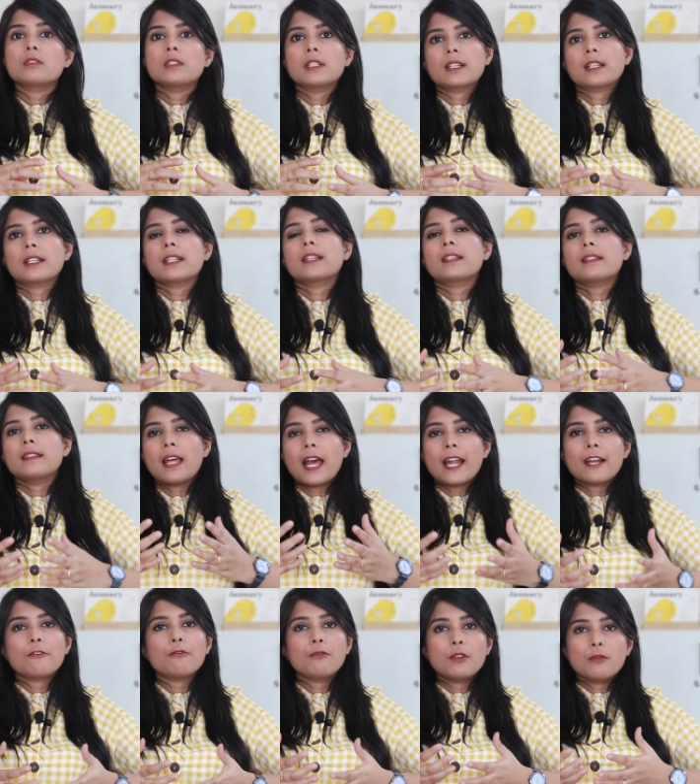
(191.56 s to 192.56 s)
the click
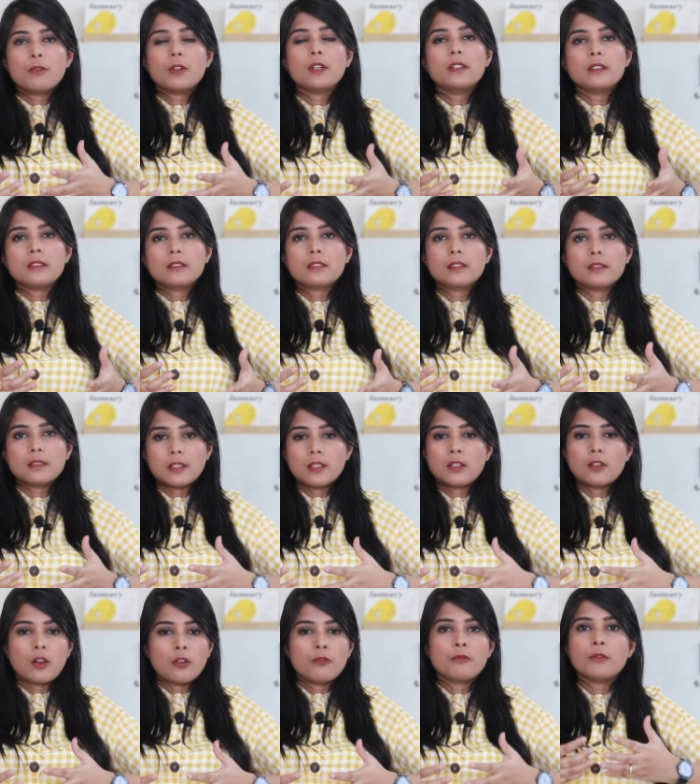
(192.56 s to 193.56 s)
that we were
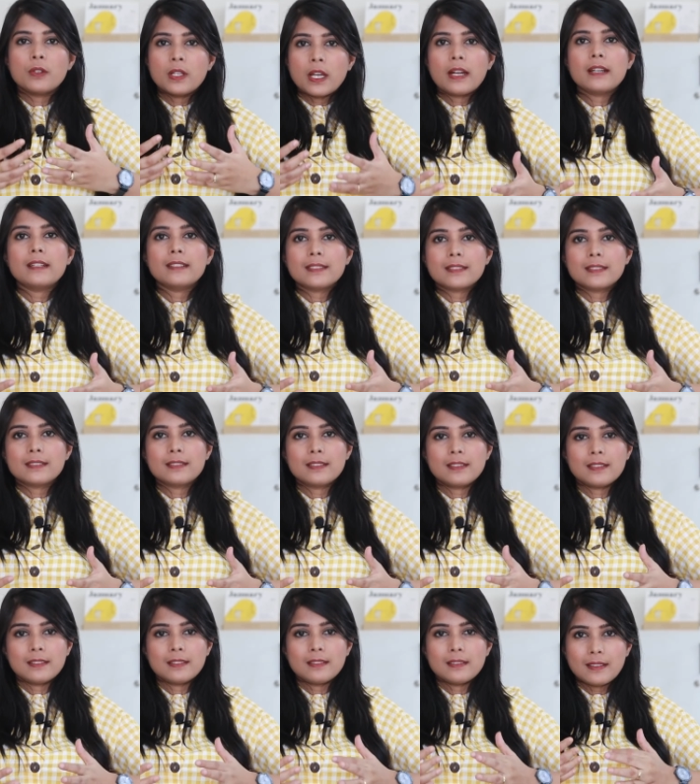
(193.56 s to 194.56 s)
discussing or we are
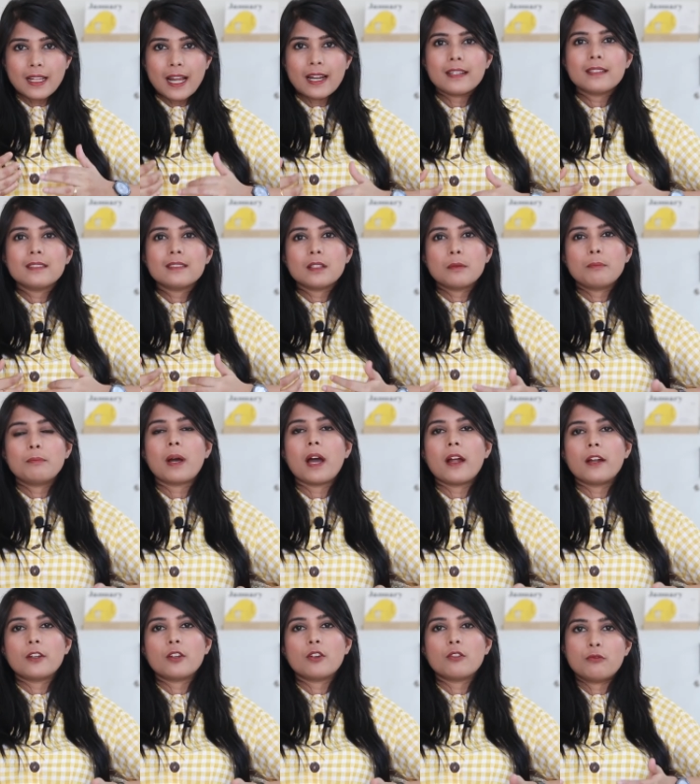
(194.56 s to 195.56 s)
discussing, that is a
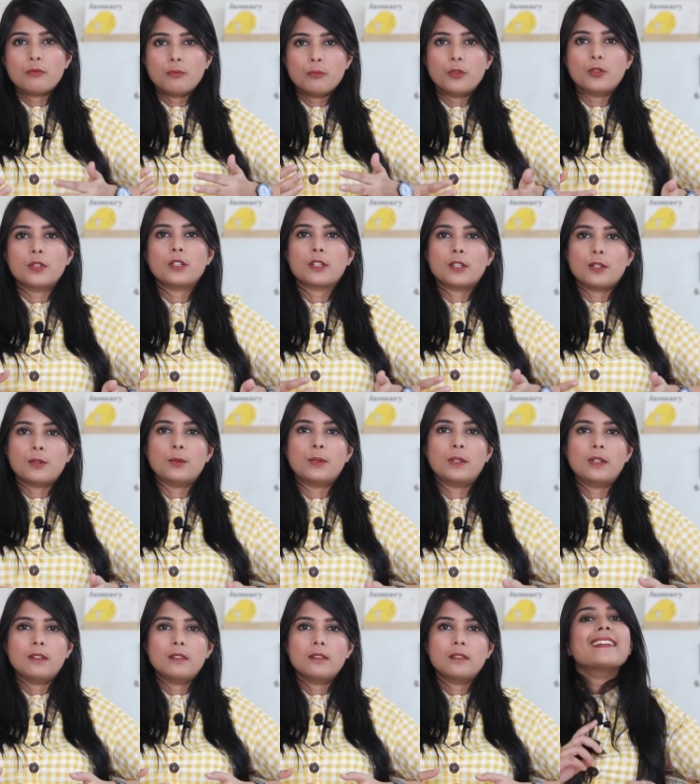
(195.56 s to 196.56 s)
part of motor
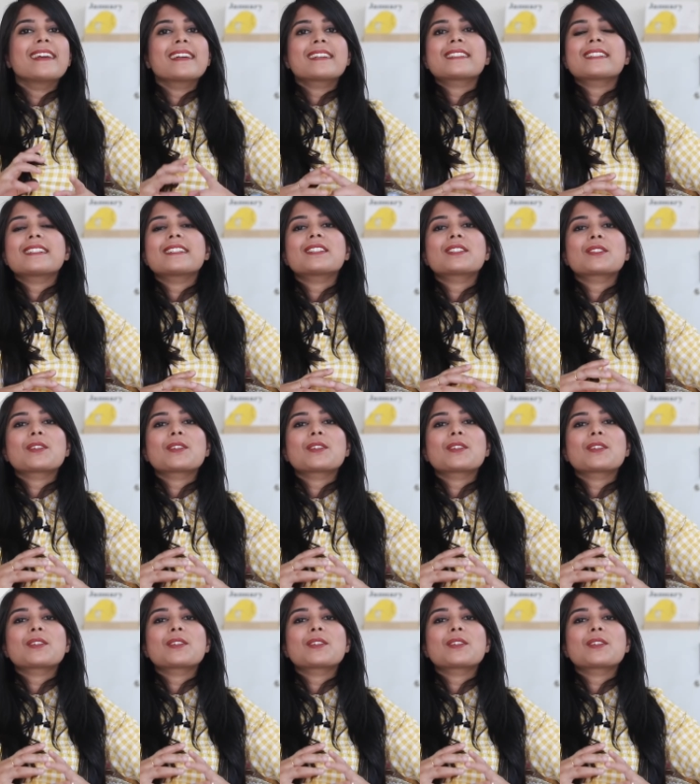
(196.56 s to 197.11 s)
load. Next is